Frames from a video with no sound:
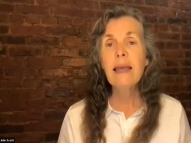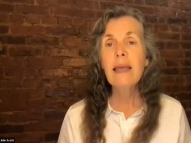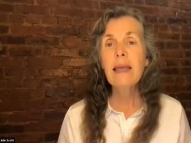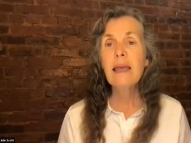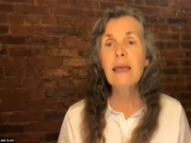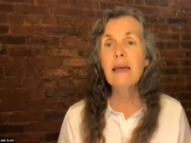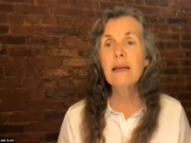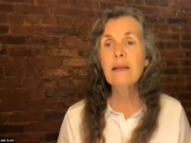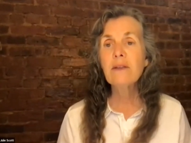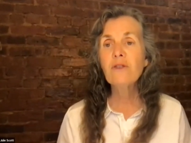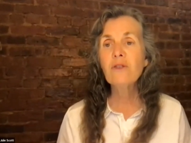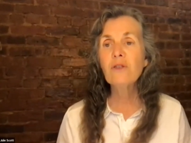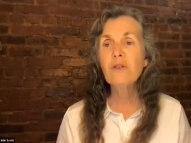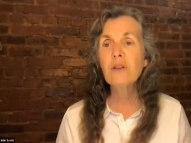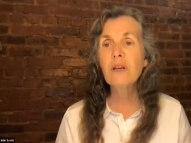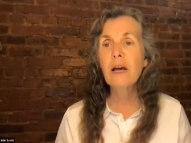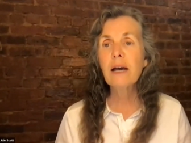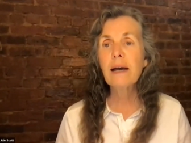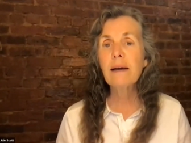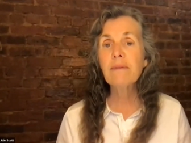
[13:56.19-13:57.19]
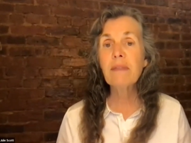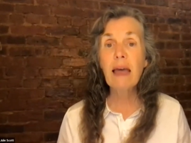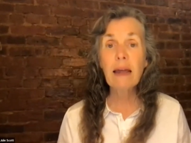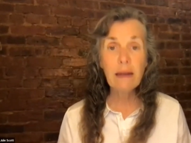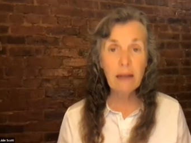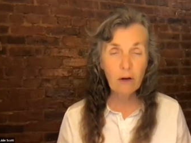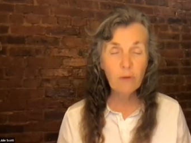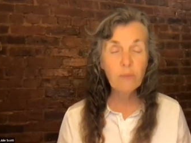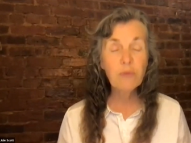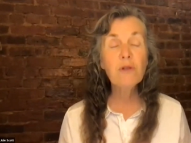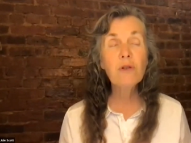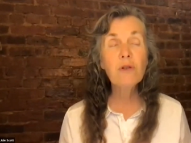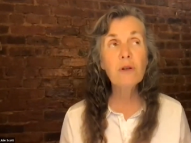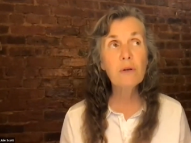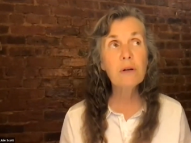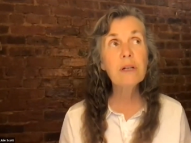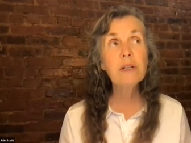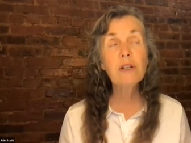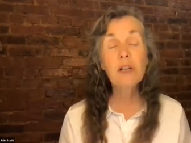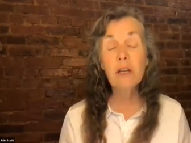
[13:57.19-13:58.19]
is uh, that helps
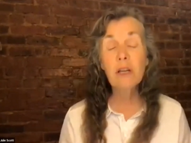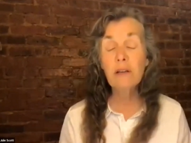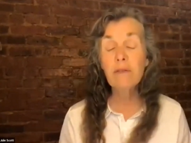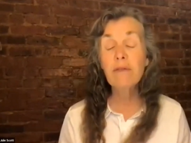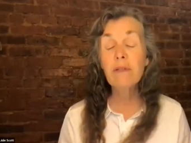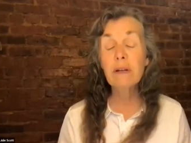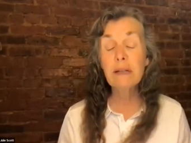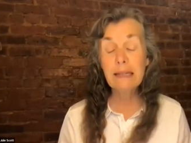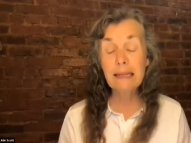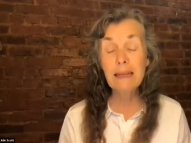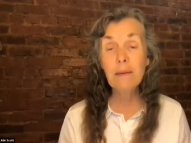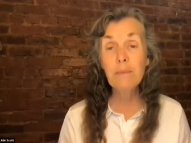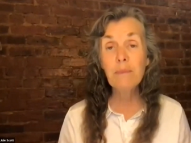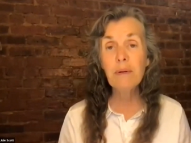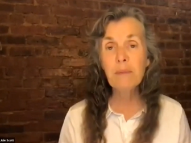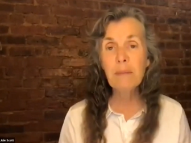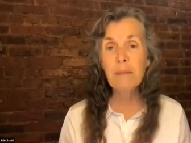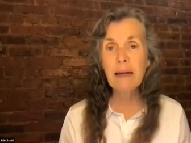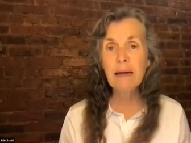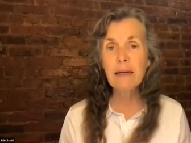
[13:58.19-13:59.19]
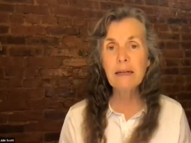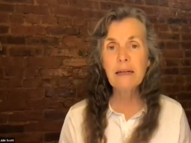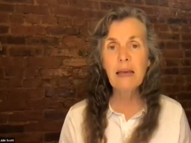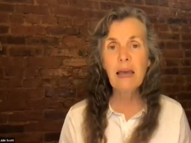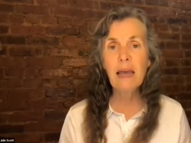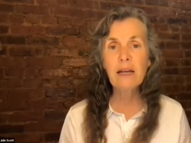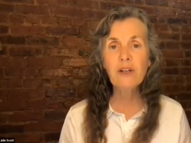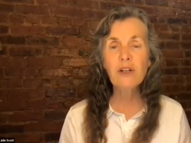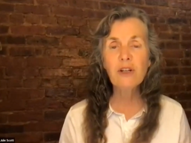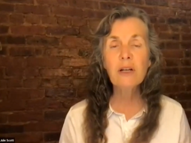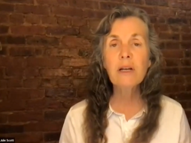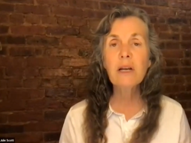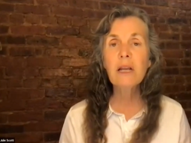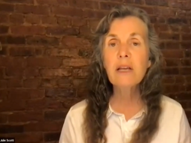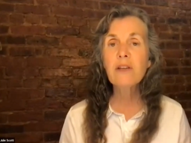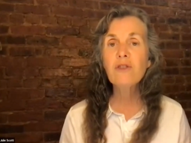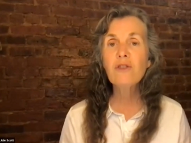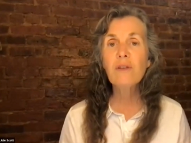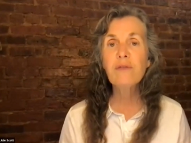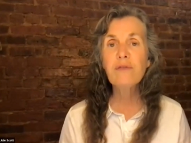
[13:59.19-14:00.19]
to achieve deep meditation
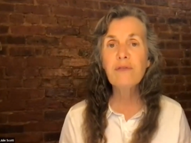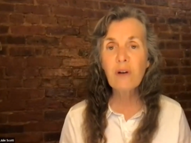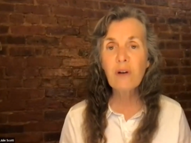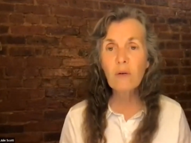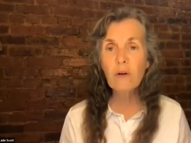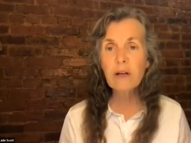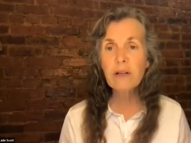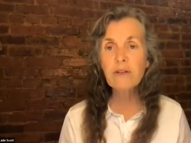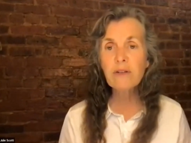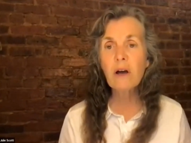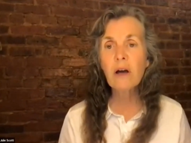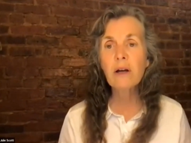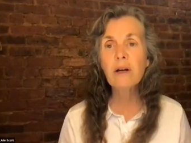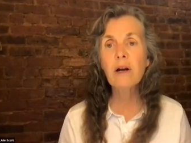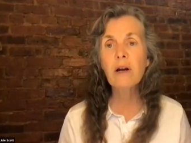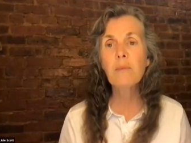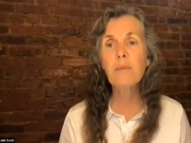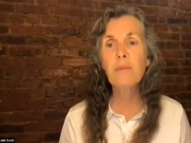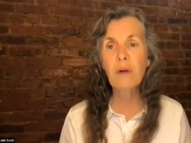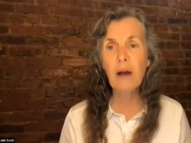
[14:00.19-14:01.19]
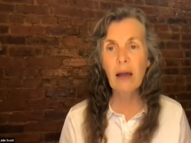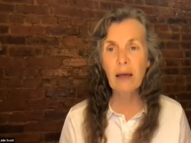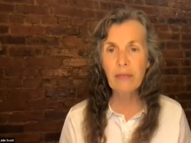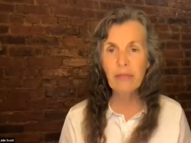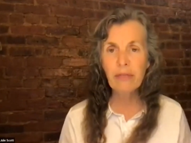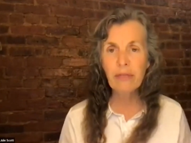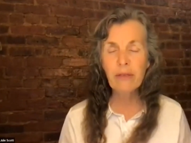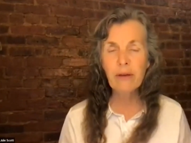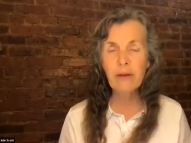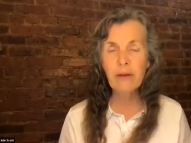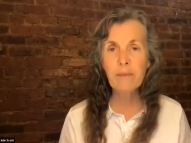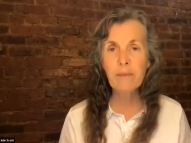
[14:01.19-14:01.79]
is to focus on our breath.